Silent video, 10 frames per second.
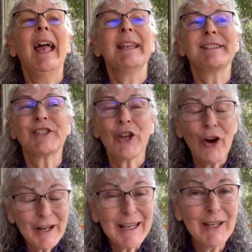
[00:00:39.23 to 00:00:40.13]

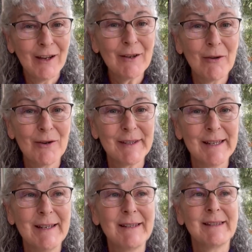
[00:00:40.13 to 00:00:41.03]
starting young
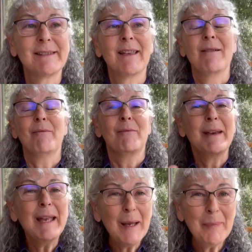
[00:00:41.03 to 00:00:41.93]
horses,
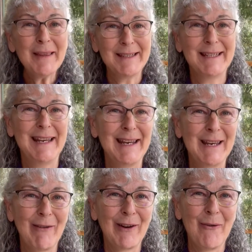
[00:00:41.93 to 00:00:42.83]

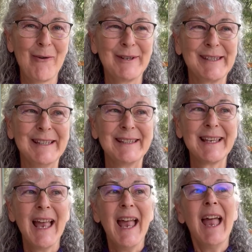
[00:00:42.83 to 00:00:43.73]
rehabilitating young horses,
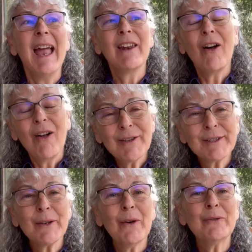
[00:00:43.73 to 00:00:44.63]
and
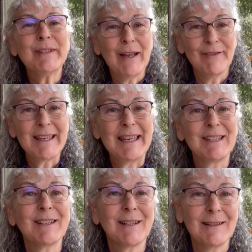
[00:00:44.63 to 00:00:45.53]
also delving
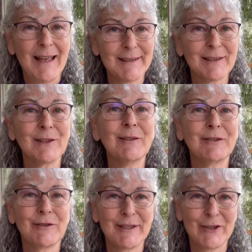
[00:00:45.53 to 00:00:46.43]
into classical
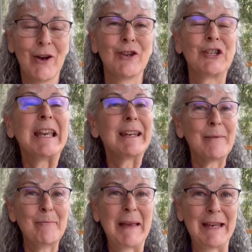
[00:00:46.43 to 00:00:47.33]
dressage in
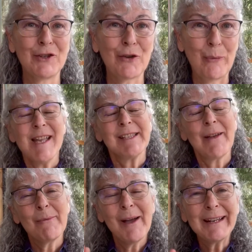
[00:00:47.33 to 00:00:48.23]
a major way. So
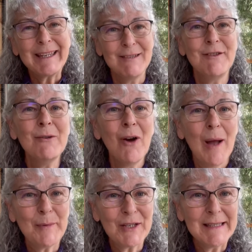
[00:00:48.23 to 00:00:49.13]
I want to give you
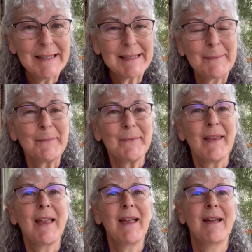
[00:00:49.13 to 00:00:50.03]
options
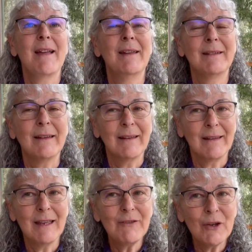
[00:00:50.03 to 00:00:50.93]
and
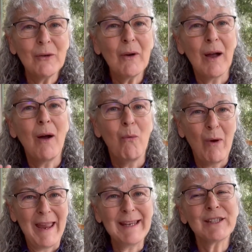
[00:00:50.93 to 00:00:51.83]
give you a
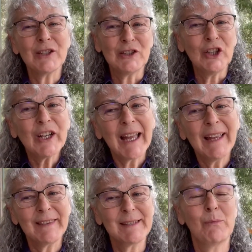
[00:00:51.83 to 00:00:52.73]
way to look
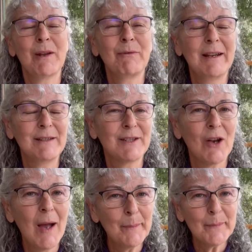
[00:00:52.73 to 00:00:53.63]
at this one rein
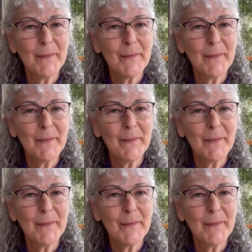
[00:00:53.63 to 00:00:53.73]
stop,